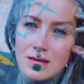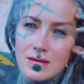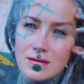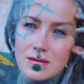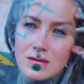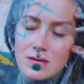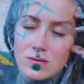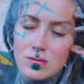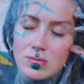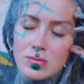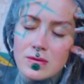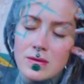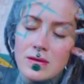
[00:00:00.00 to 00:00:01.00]
this
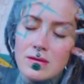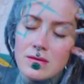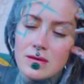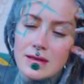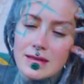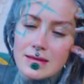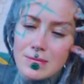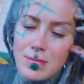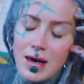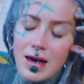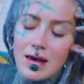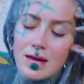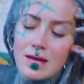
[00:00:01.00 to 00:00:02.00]
soup is
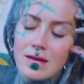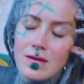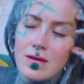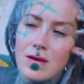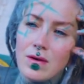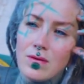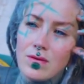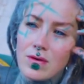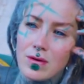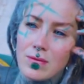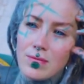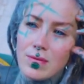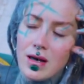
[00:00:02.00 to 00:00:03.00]
made
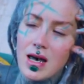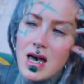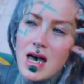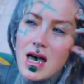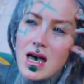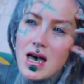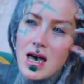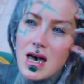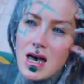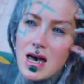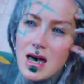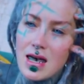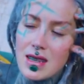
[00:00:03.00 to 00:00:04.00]
from
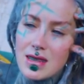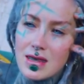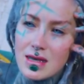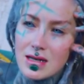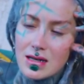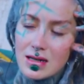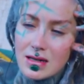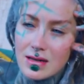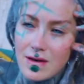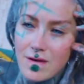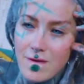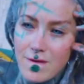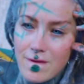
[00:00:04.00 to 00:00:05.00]
the
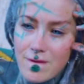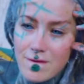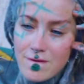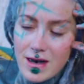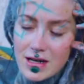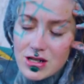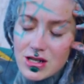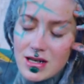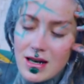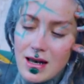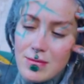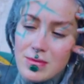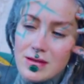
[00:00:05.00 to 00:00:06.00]

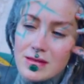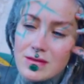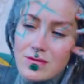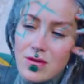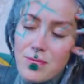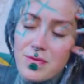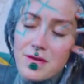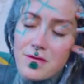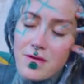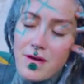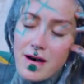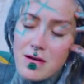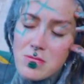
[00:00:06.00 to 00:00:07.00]
vegetables from the
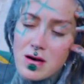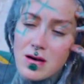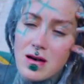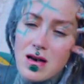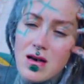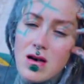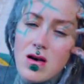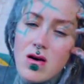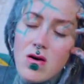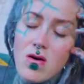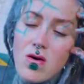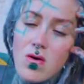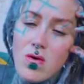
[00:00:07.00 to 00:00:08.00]
farmer,
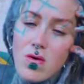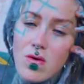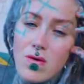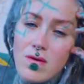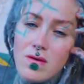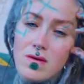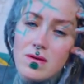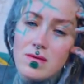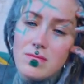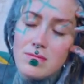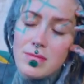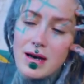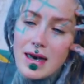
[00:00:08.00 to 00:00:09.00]
all
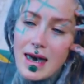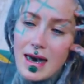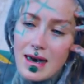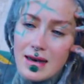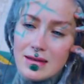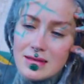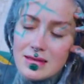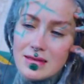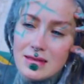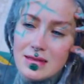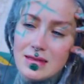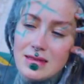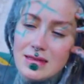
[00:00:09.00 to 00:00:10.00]
by hand,
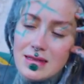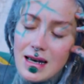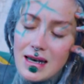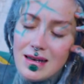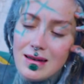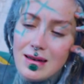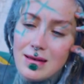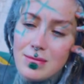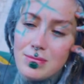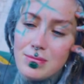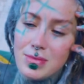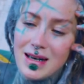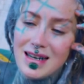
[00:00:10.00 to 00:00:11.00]
day
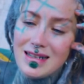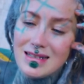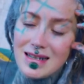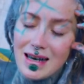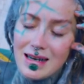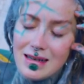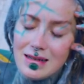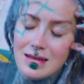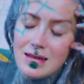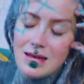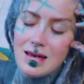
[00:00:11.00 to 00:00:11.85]
by day,